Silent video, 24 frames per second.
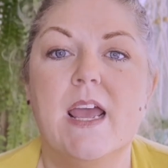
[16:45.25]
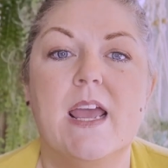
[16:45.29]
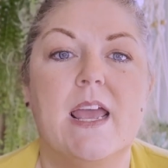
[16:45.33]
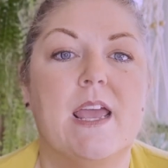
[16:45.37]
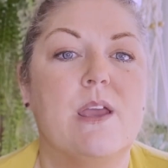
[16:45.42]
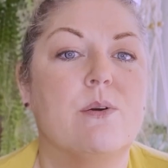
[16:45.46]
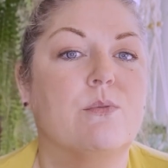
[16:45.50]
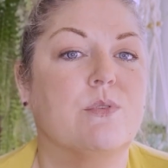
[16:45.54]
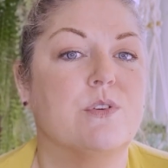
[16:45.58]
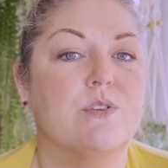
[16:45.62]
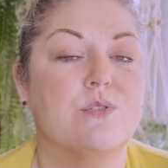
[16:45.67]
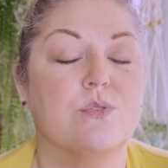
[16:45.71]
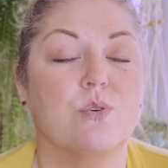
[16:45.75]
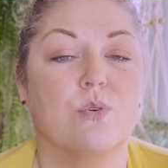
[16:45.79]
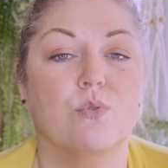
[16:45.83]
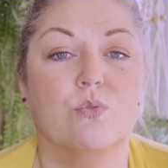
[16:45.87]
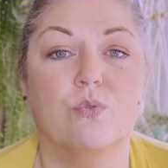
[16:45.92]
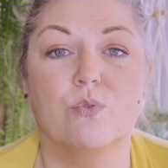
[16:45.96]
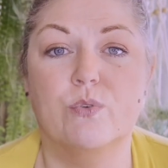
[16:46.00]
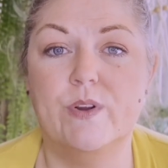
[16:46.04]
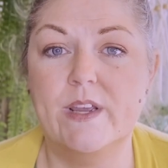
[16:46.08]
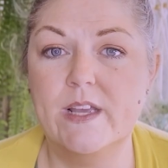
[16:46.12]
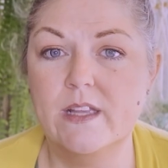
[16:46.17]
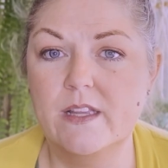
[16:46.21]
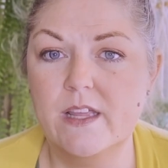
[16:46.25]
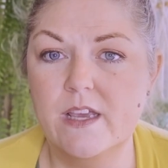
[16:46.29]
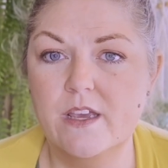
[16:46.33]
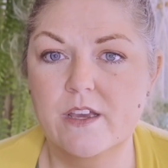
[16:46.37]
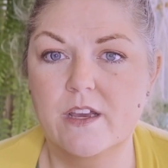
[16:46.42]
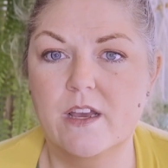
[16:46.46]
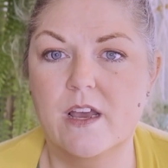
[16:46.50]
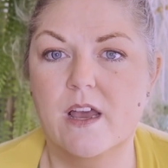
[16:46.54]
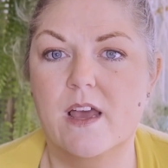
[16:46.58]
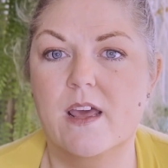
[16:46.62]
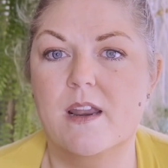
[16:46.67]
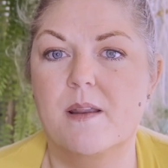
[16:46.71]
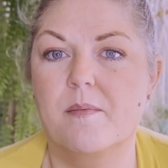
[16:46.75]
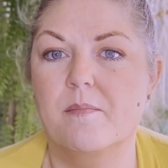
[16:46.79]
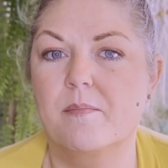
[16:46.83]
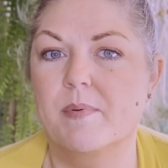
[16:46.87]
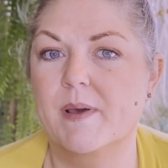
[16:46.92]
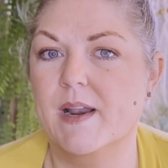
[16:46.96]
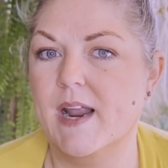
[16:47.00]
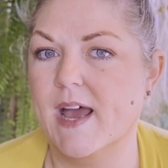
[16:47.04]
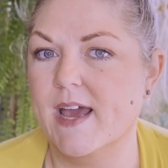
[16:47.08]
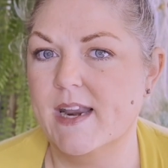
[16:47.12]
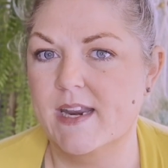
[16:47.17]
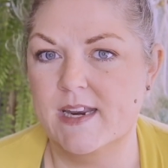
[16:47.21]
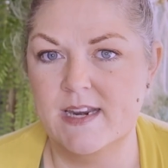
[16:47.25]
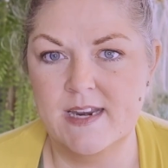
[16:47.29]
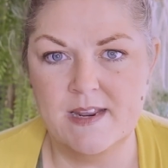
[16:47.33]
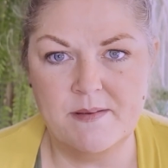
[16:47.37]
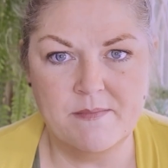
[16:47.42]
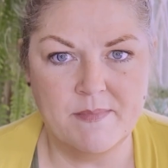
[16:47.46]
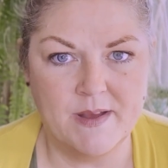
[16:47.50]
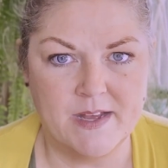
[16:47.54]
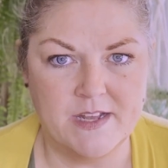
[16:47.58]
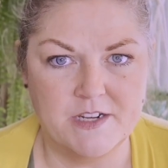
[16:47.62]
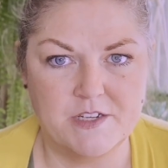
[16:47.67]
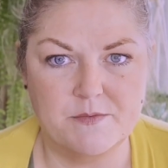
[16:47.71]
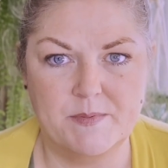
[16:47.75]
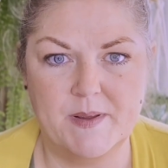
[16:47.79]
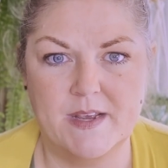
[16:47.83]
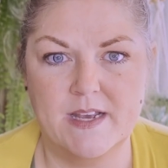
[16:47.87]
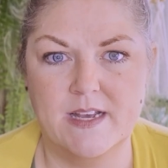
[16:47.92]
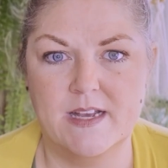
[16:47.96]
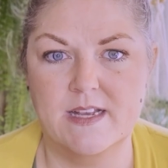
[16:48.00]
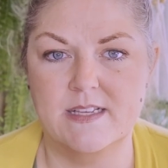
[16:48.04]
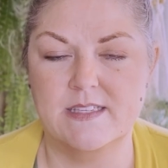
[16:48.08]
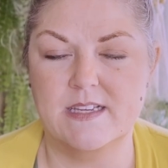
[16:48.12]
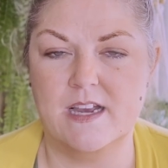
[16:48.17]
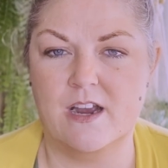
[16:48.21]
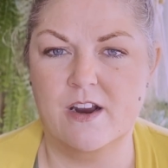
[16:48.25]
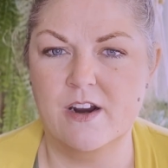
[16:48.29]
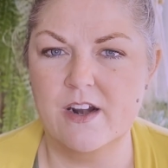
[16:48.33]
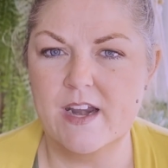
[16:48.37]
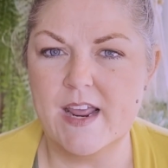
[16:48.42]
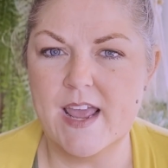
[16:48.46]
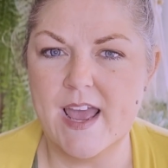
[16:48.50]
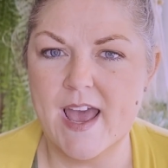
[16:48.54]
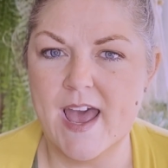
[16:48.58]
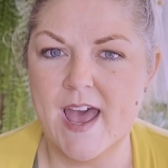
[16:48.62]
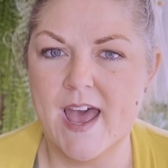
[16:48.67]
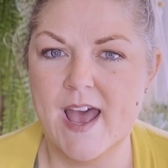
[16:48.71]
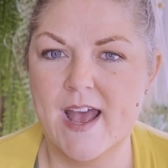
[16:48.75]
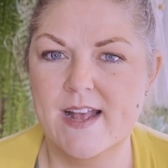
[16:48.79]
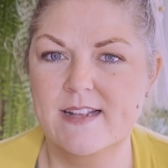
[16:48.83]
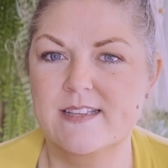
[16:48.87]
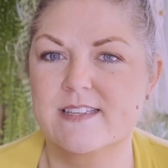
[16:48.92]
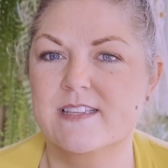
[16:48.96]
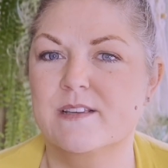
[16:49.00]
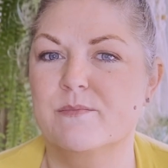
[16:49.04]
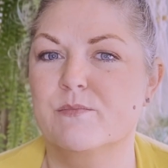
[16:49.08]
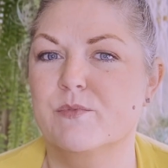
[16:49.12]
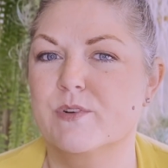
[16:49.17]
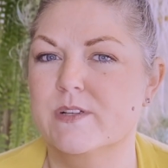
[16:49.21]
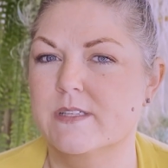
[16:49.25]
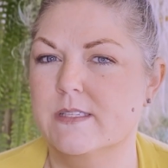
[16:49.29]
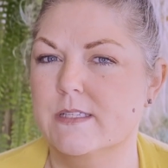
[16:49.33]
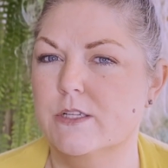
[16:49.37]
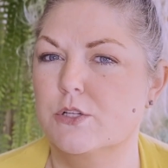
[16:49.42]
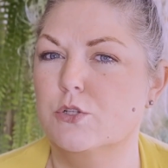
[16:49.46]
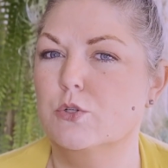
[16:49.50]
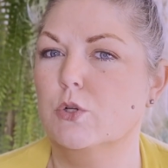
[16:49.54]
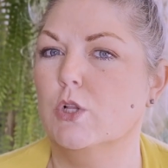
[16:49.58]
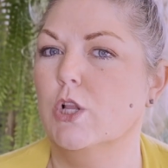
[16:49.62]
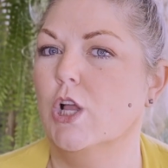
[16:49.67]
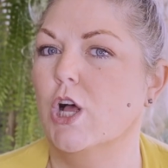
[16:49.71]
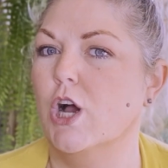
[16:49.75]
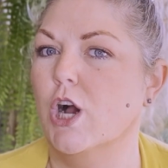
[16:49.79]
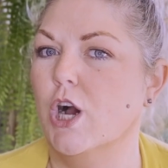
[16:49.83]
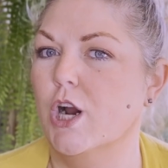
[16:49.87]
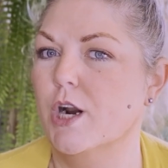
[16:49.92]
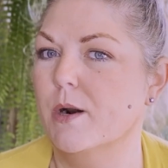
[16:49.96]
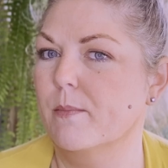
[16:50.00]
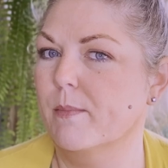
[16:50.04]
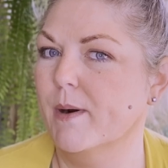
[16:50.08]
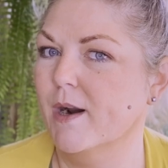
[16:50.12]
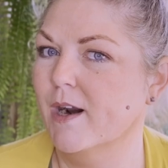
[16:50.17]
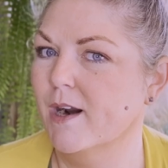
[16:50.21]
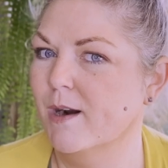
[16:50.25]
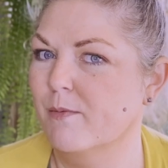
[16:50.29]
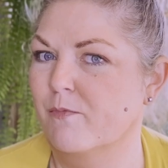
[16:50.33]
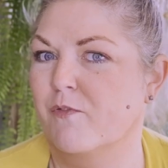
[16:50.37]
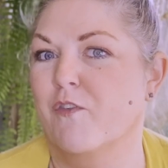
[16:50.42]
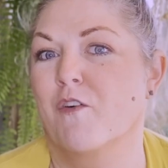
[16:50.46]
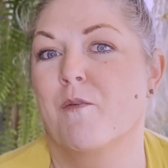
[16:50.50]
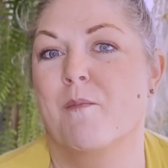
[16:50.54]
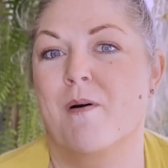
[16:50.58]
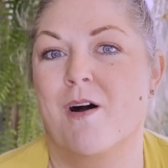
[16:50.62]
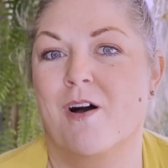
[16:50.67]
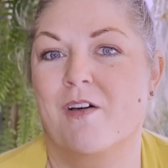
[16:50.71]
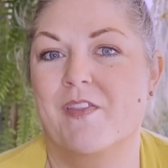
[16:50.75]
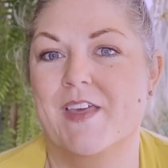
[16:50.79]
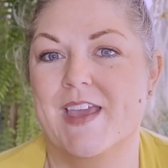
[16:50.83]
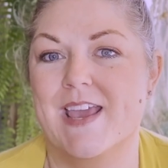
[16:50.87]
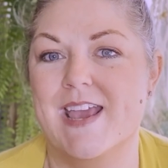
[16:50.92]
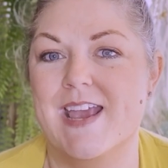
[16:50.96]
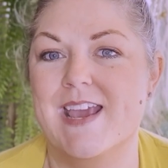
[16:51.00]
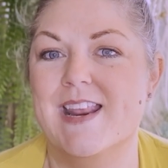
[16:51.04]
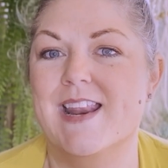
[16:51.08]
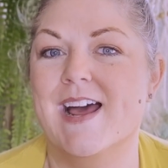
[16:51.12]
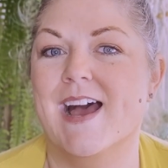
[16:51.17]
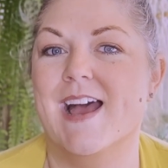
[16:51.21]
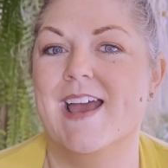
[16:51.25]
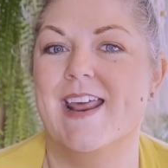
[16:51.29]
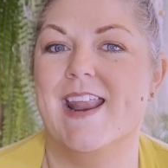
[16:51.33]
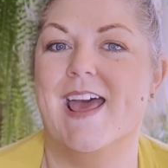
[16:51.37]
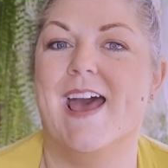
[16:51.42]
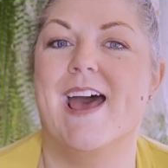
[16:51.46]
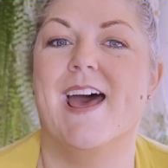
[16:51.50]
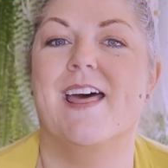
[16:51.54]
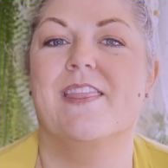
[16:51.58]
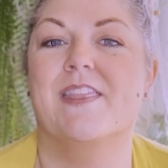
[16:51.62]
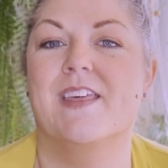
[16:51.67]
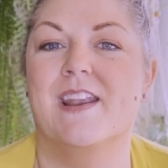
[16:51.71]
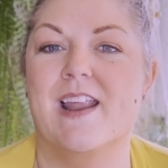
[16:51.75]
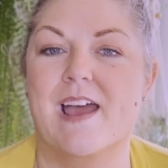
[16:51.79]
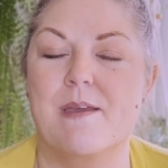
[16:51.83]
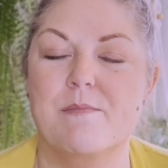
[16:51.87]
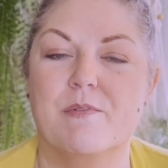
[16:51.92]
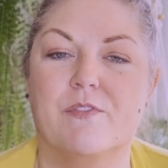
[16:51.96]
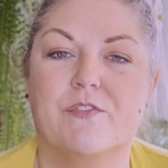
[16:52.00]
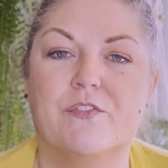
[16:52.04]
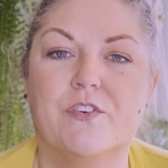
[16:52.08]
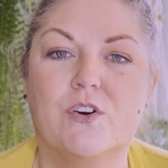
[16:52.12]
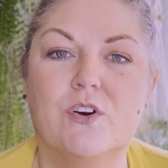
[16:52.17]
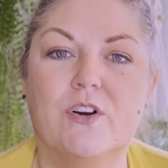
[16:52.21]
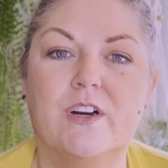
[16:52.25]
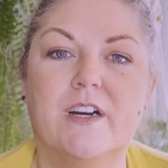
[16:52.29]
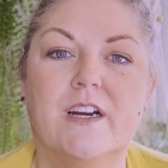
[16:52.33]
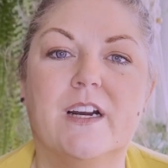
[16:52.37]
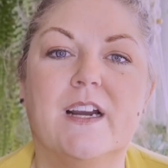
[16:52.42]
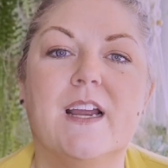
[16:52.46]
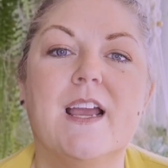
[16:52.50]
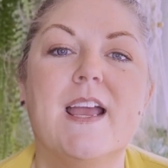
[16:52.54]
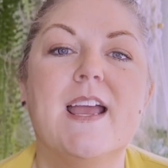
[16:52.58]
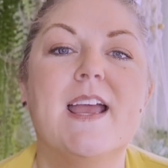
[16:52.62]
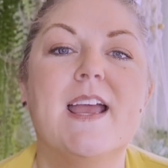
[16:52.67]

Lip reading: It was really good, but I didn't eat much because I already had some residual heartburn from all the heat I had had the night before,